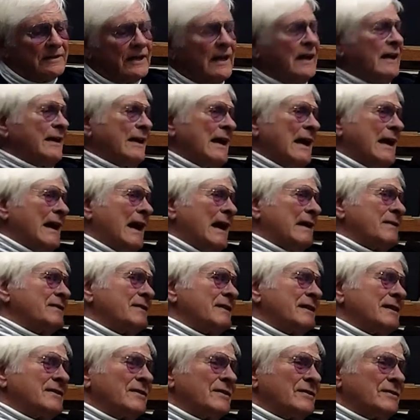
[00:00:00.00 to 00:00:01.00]
yeah, and I
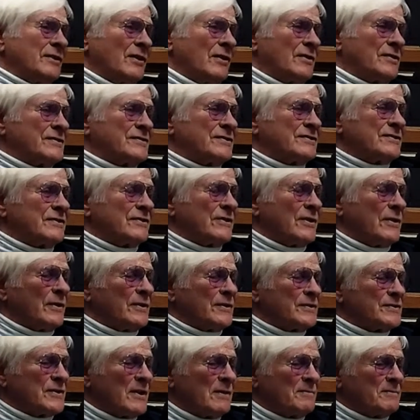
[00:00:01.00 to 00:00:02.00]
think that there
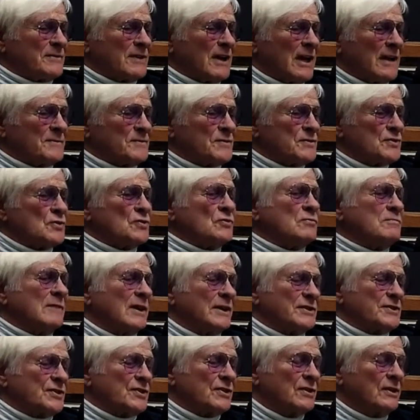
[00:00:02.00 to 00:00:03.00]
are sometimes too
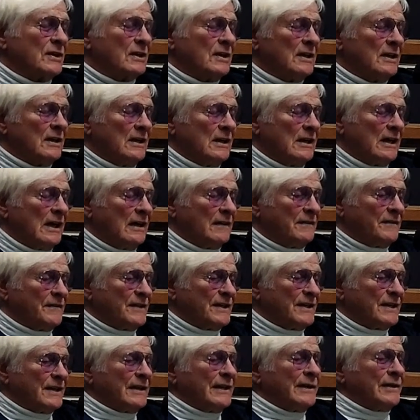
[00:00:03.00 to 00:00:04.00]
much of
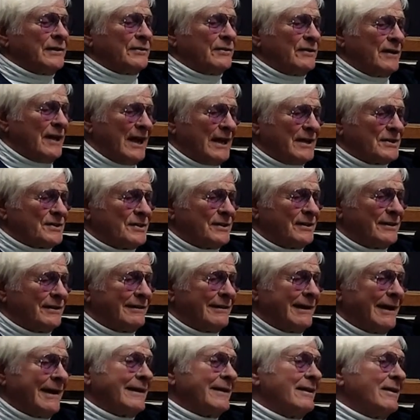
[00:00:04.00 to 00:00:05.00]
the interaction
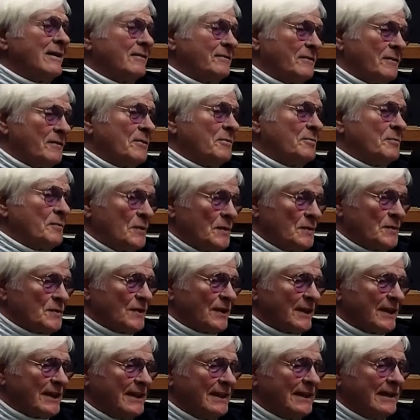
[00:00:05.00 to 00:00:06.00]
and not enough of the
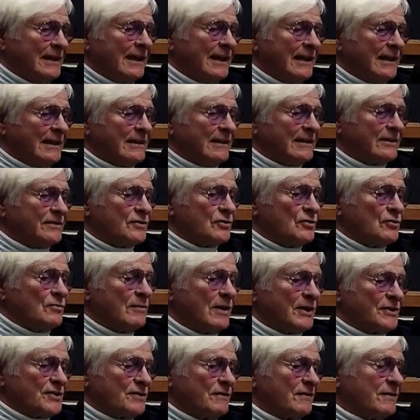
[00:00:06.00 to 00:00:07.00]
music. and too
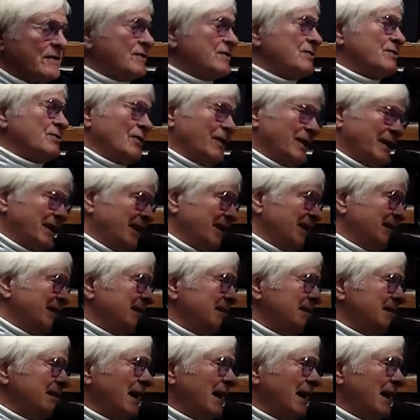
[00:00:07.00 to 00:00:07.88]
much of his drinking.